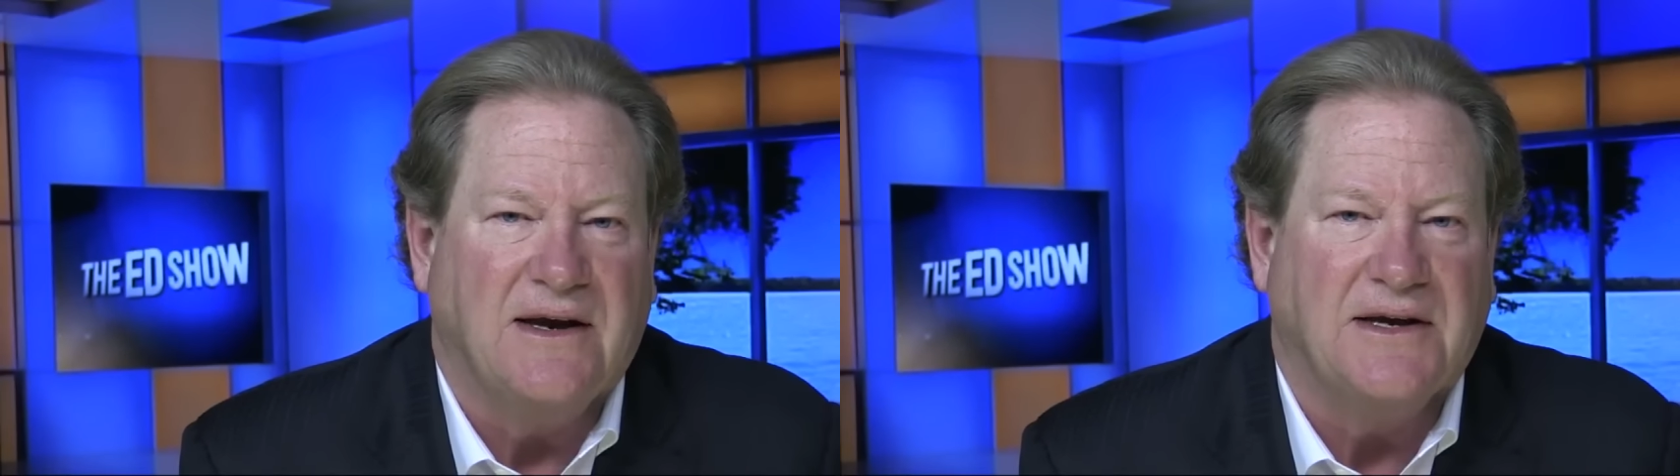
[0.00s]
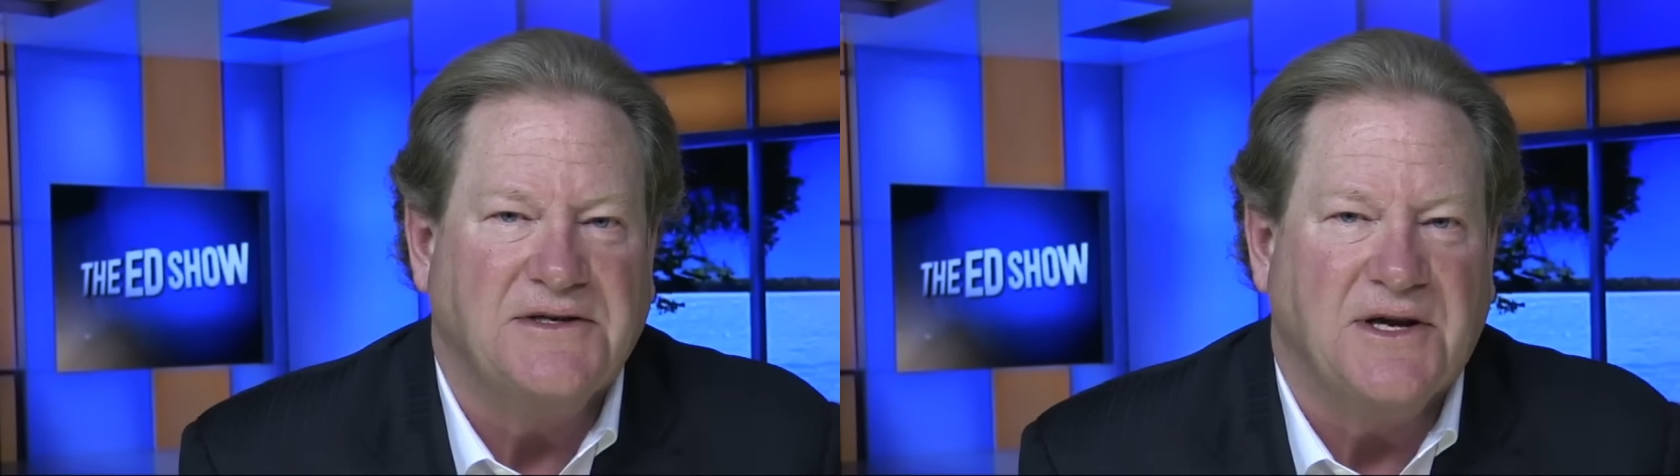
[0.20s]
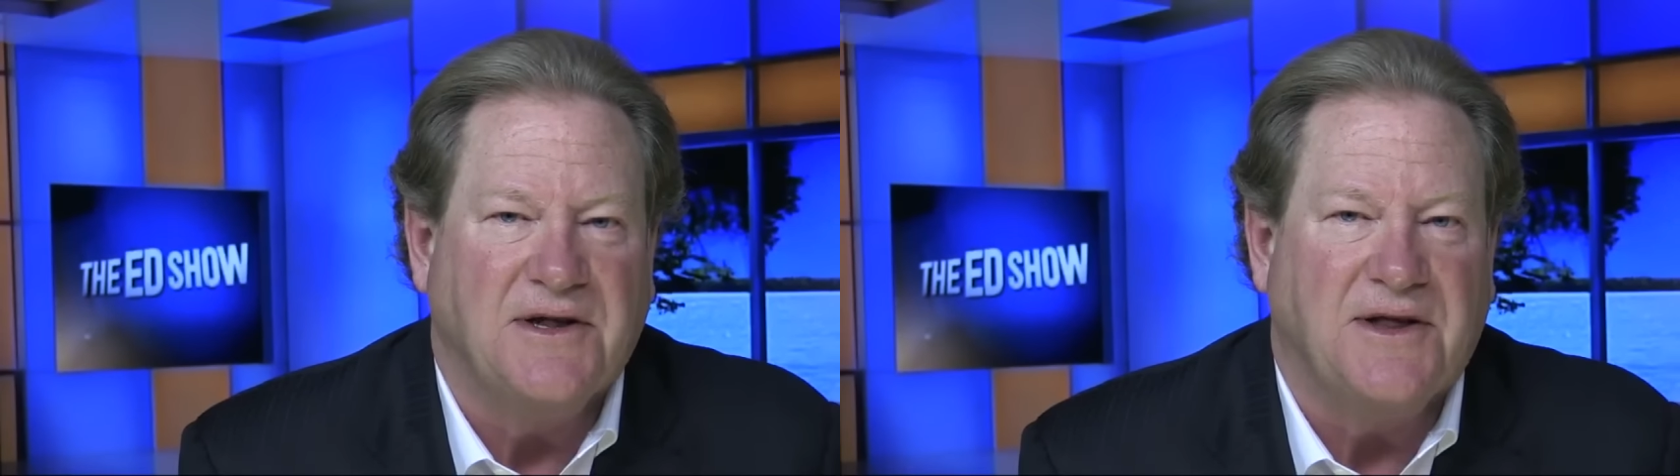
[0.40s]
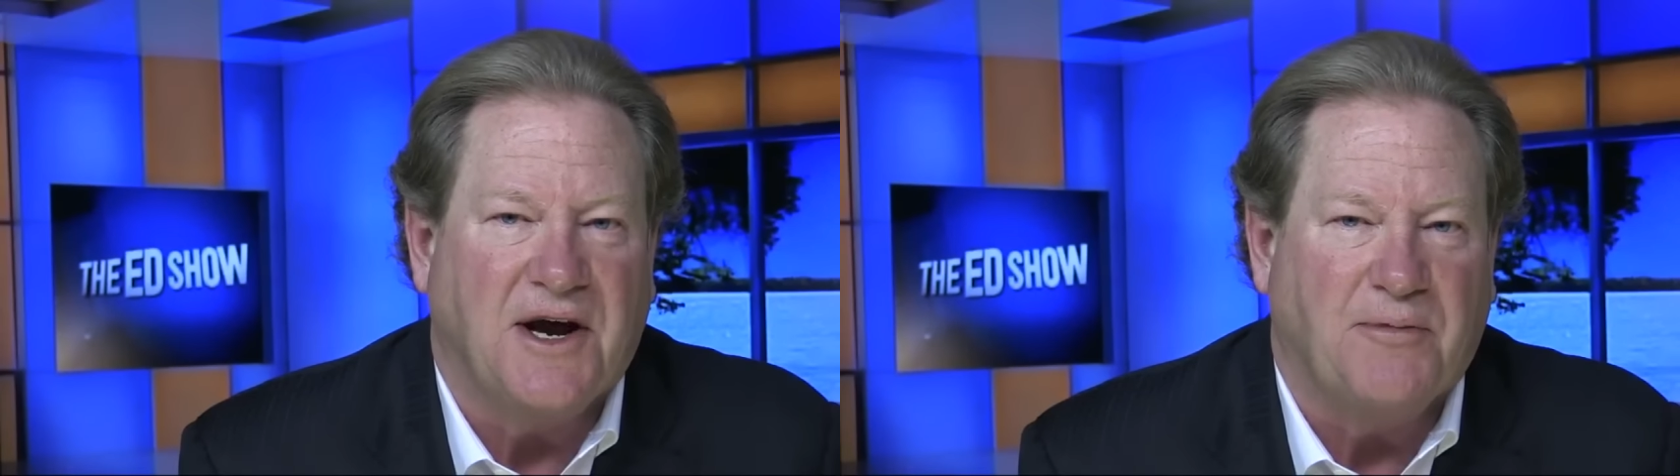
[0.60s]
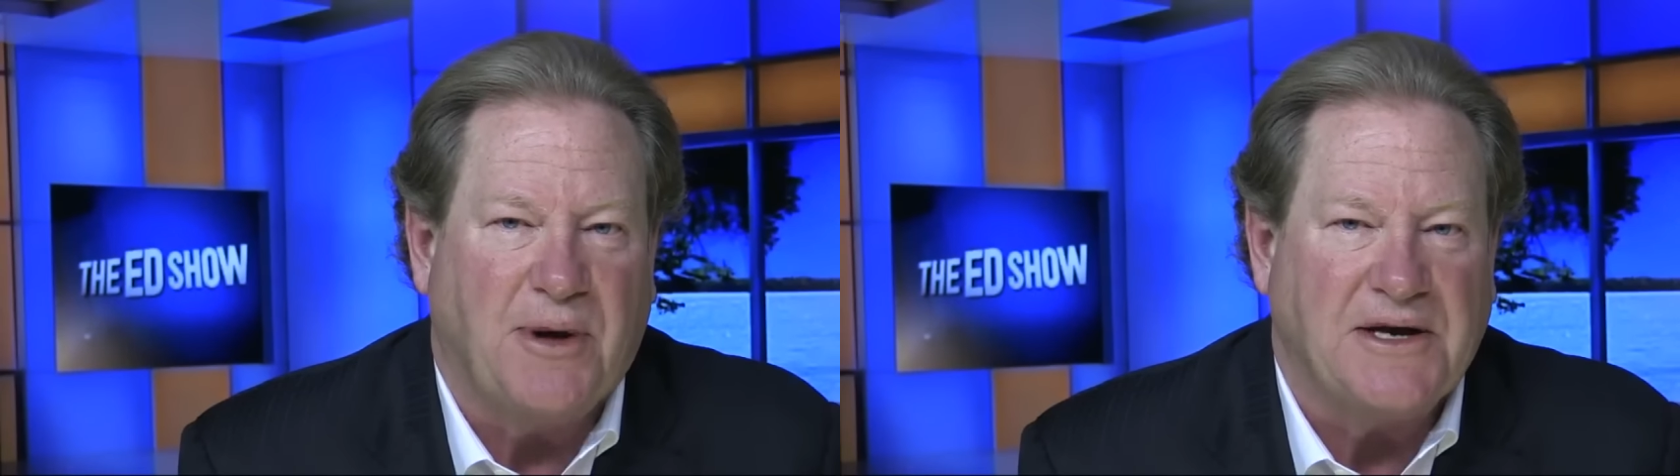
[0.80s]
it's in
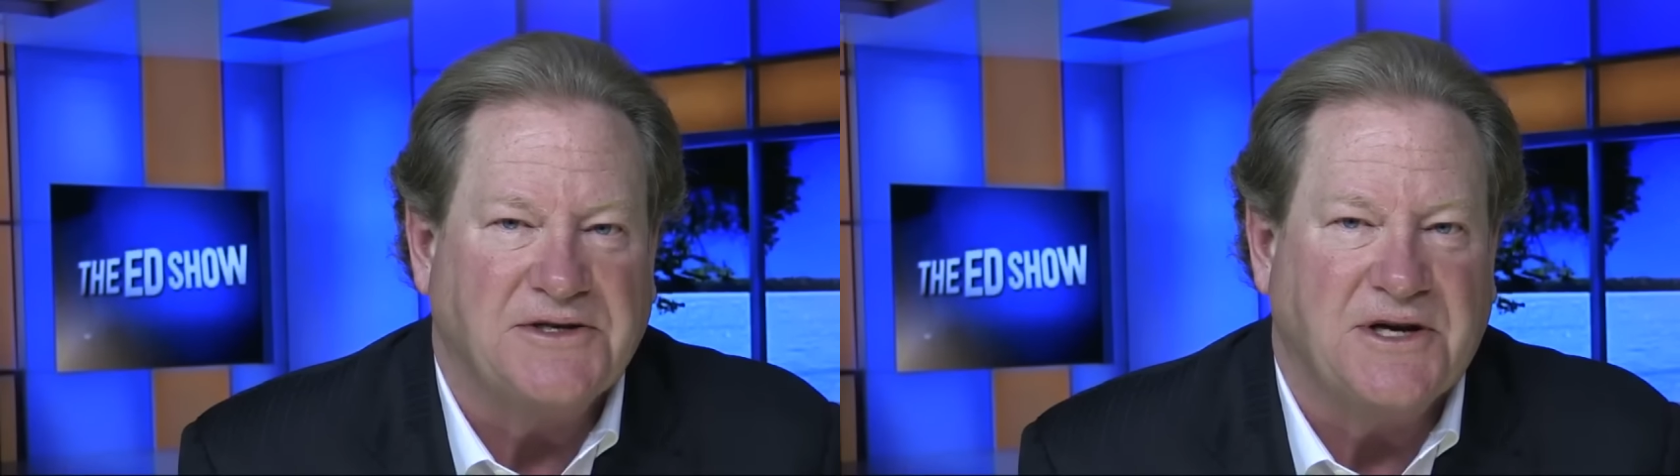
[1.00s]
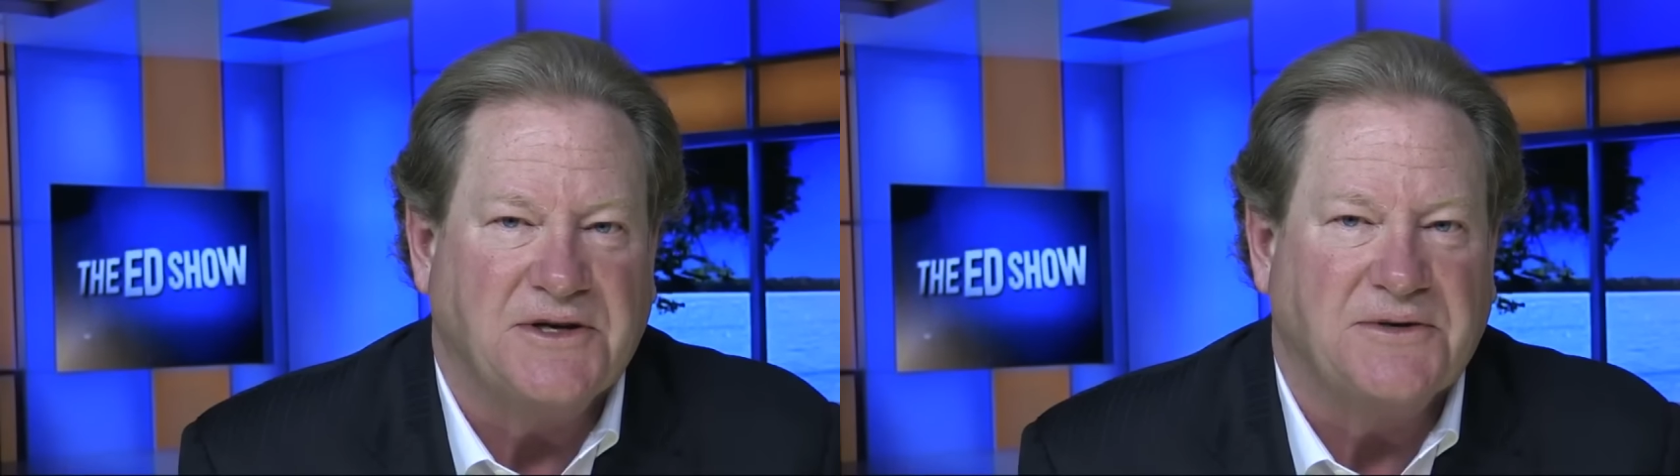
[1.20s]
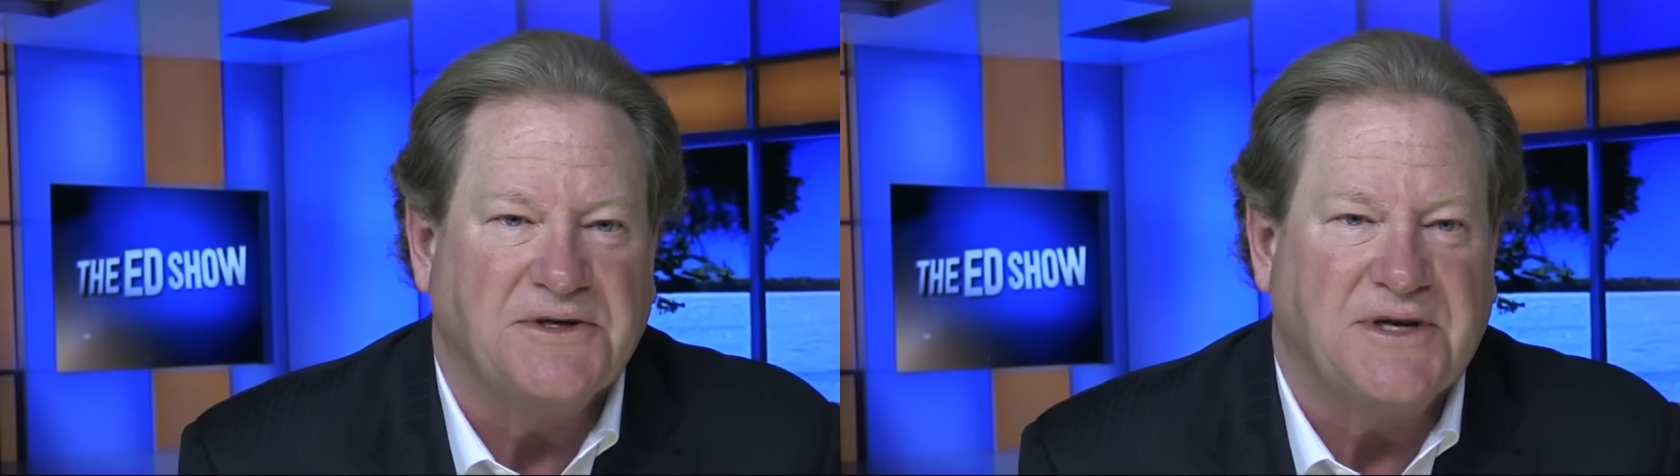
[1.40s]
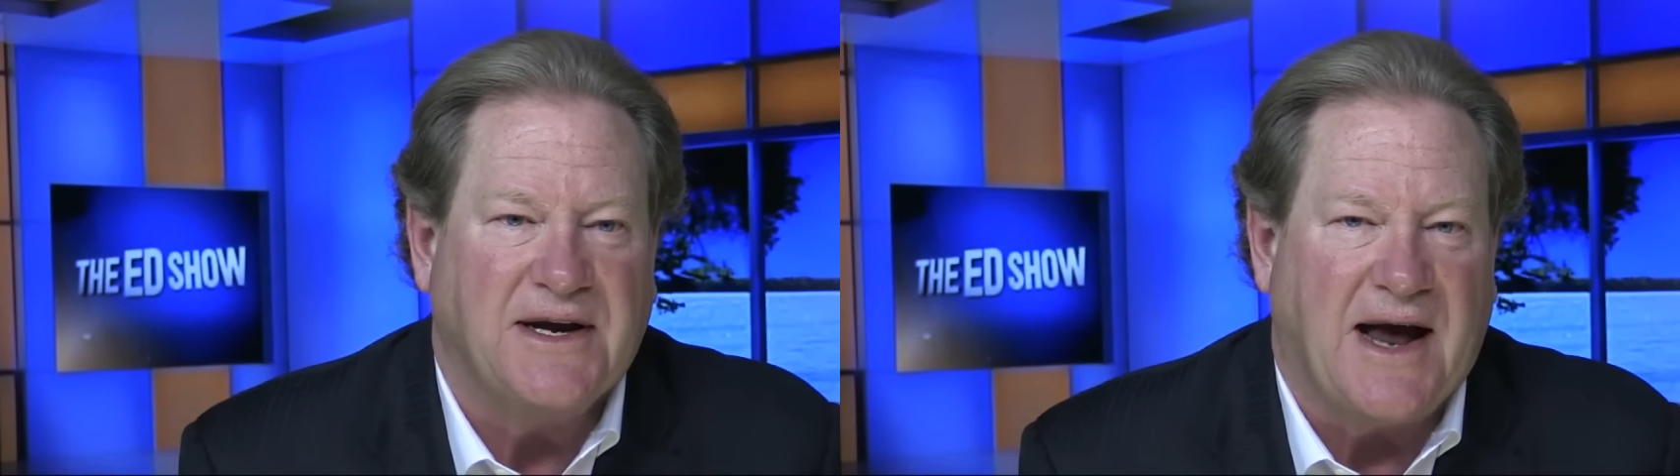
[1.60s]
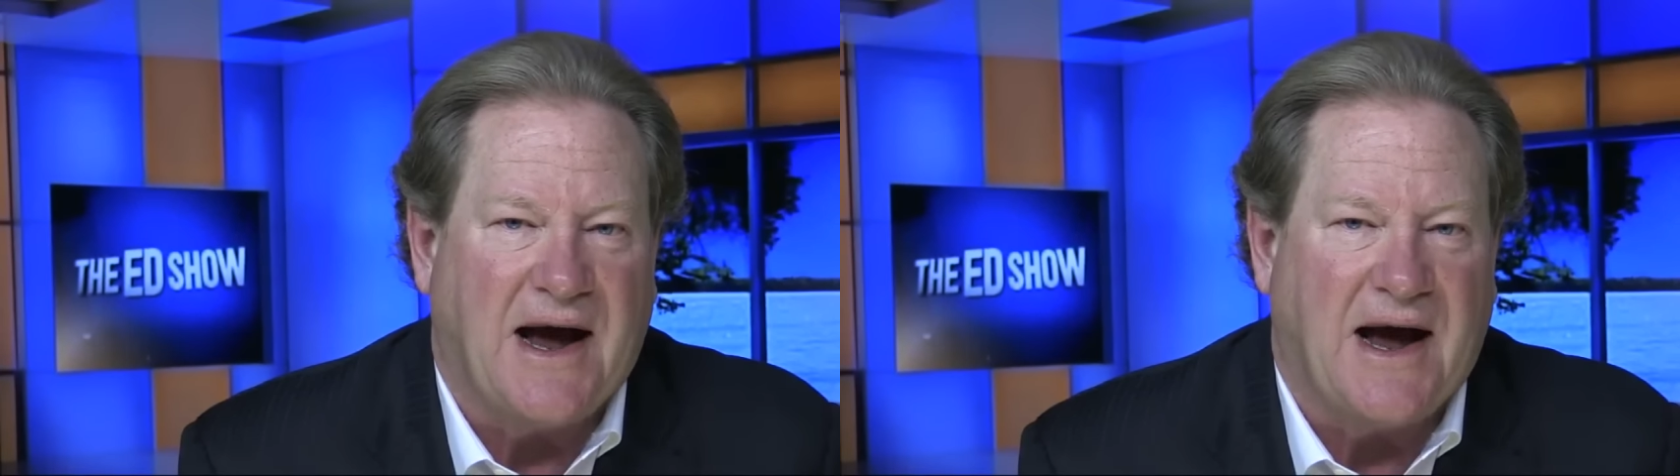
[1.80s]
their best interest and